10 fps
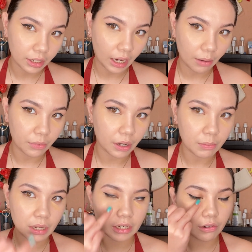camera,
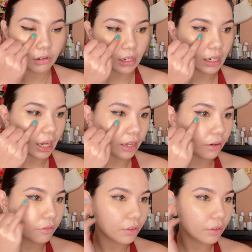but in real life